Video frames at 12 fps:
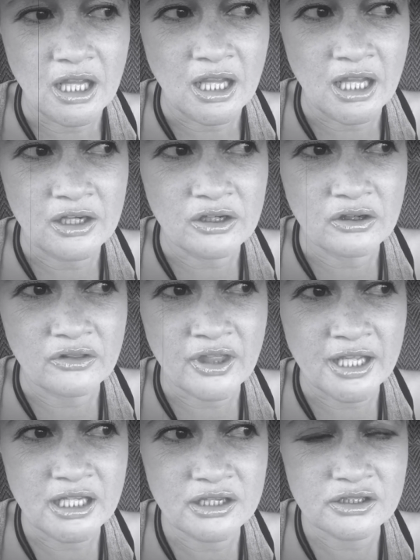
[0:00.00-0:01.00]
And
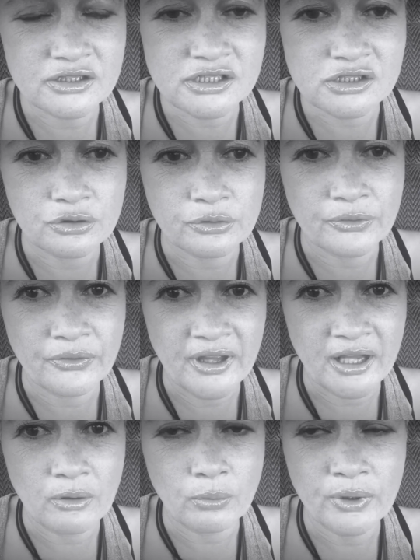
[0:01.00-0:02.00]
they understood
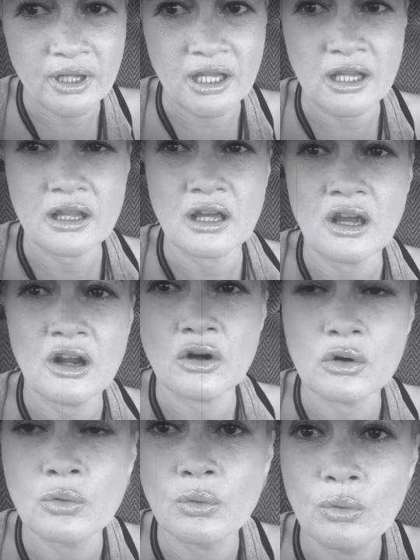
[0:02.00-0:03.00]
that we are
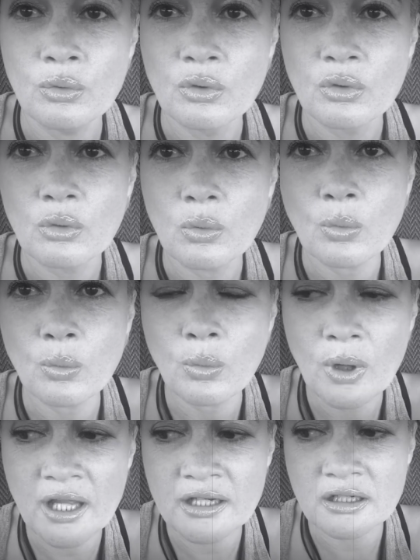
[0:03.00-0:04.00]
all
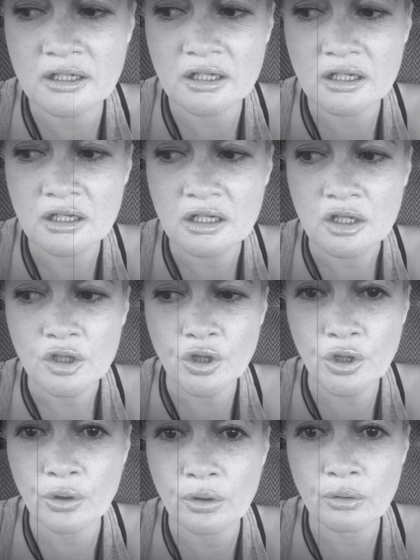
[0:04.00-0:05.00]
one.
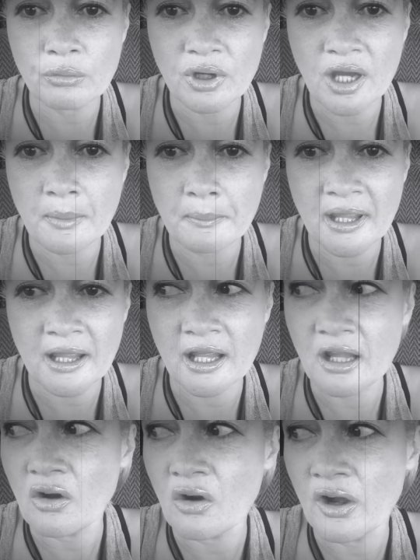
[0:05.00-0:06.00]
You are
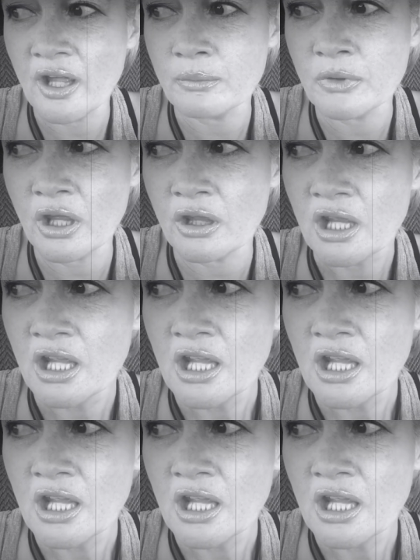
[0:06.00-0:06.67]
me, I am you.